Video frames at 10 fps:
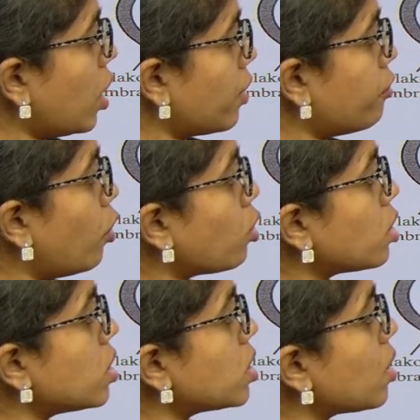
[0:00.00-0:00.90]

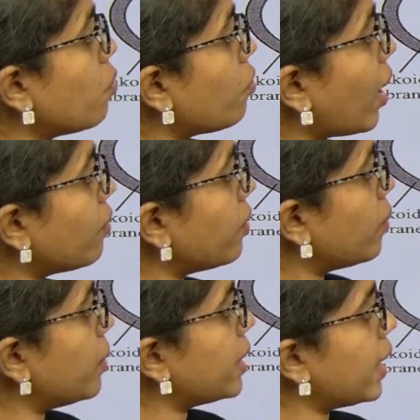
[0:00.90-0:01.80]
photosystem 1 will be
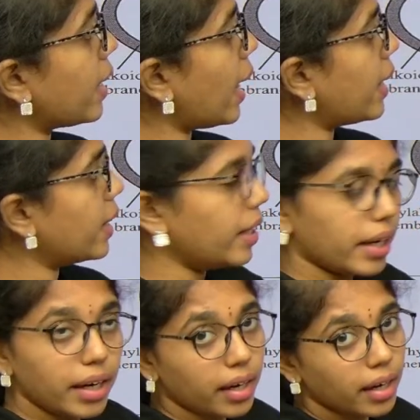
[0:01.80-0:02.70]
there here
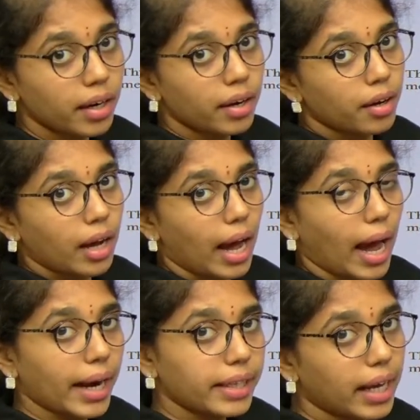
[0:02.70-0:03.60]

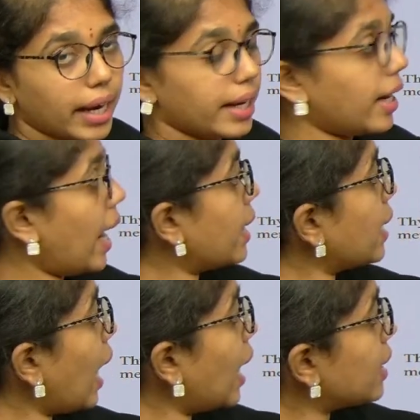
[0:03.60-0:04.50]
at the end, and the
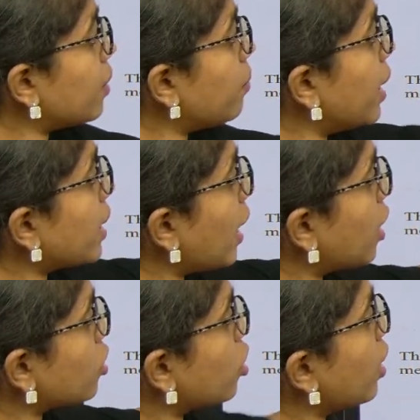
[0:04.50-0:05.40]
ultimate electron